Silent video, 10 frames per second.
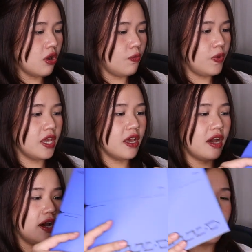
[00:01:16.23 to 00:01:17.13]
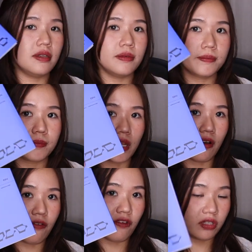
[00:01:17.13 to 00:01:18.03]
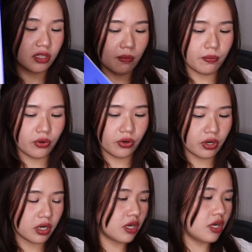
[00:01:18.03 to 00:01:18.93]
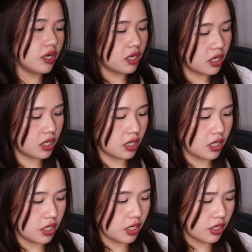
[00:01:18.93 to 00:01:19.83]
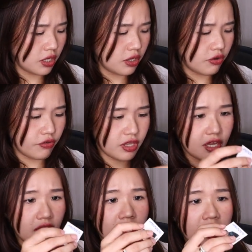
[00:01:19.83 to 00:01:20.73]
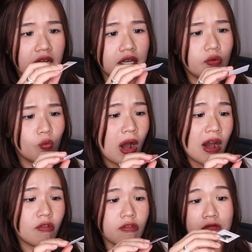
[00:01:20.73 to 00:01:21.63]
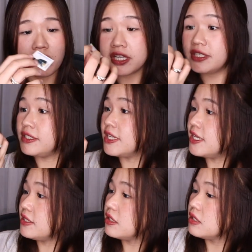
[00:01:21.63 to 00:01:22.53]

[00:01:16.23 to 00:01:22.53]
We got a photo book. We got, oh, what is it?